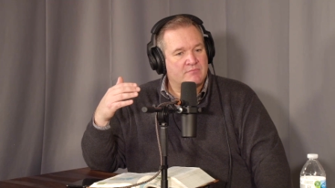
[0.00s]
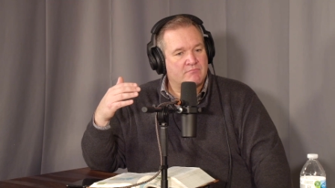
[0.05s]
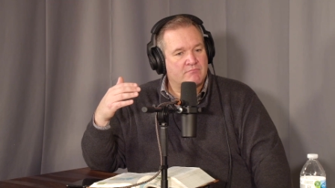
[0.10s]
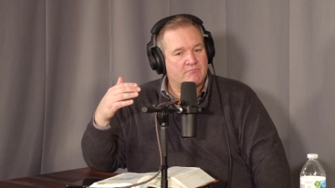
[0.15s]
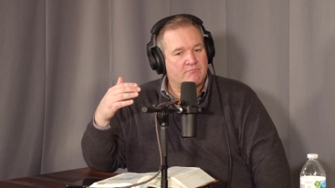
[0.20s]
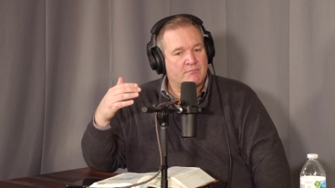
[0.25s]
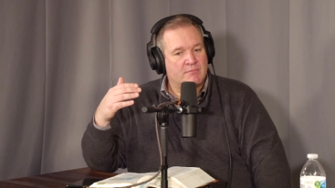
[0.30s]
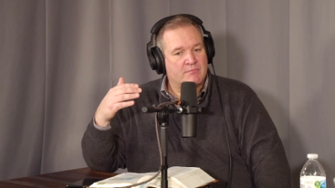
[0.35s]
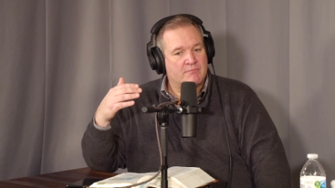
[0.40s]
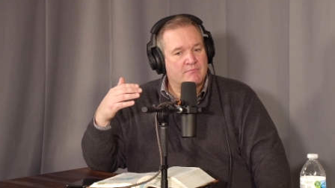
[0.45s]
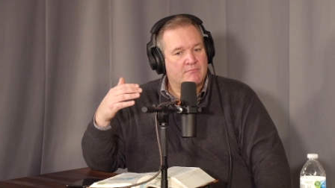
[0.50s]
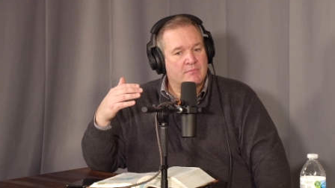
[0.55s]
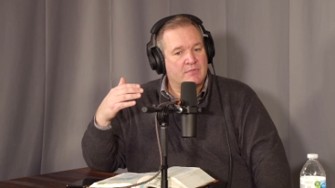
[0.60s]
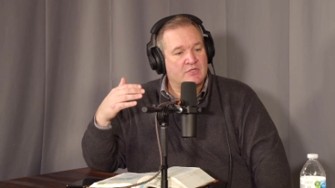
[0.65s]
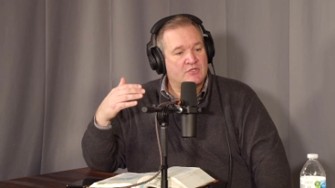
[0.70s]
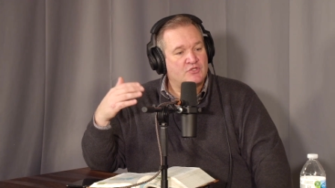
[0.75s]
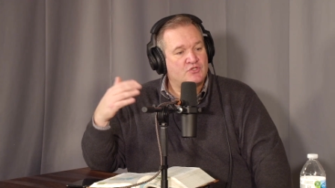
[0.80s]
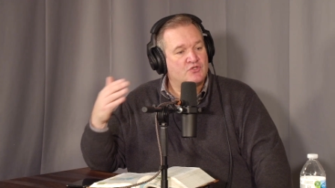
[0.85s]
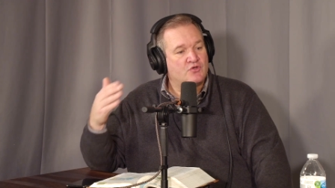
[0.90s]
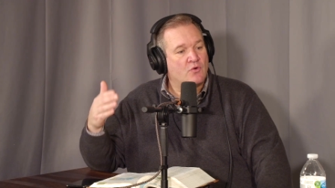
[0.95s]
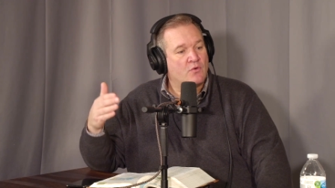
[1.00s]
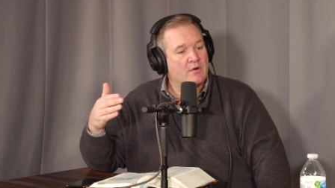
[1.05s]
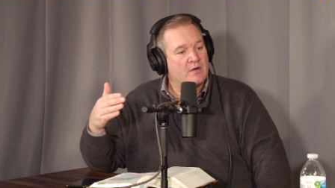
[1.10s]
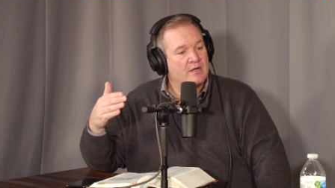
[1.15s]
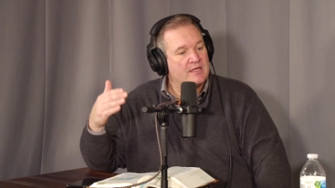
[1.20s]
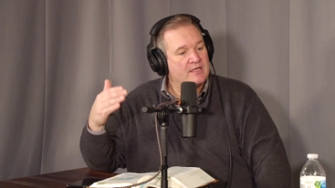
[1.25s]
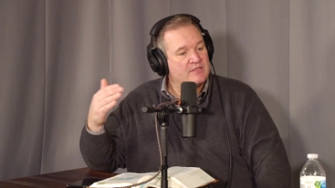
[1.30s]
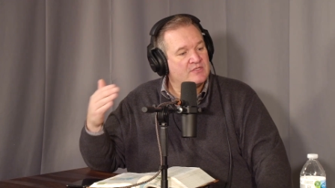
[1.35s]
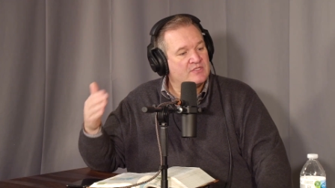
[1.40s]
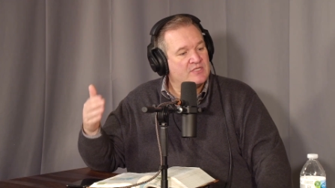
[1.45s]

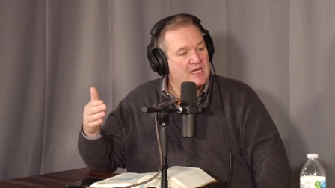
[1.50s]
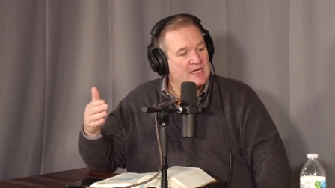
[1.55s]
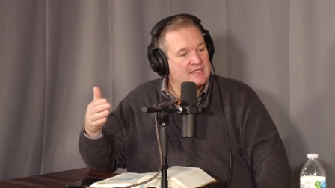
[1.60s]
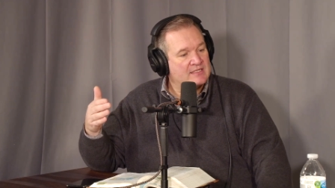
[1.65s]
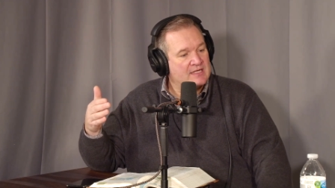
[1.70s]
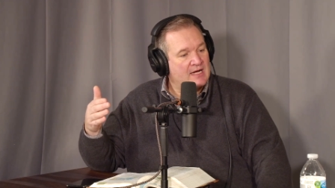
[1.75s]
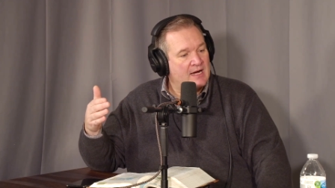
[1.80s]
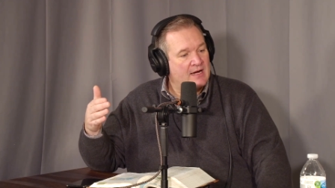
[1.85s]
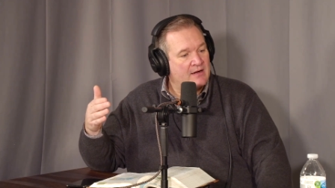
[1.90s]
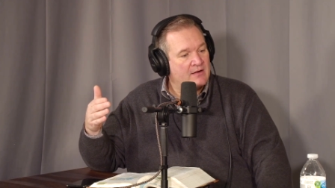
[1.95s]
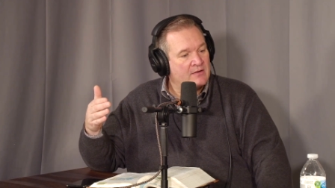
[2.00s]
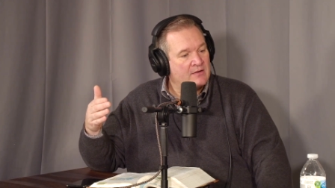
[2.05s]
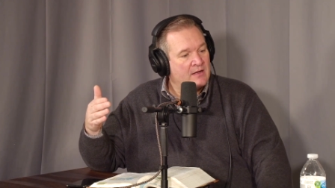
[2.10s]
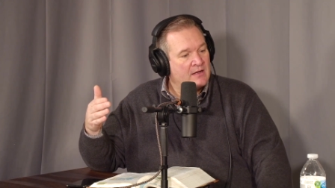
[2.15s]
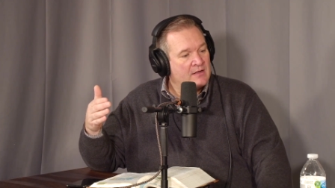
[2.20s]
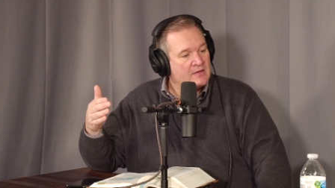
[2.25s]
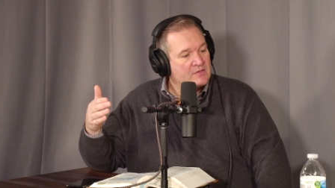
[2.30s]
majority Gentile.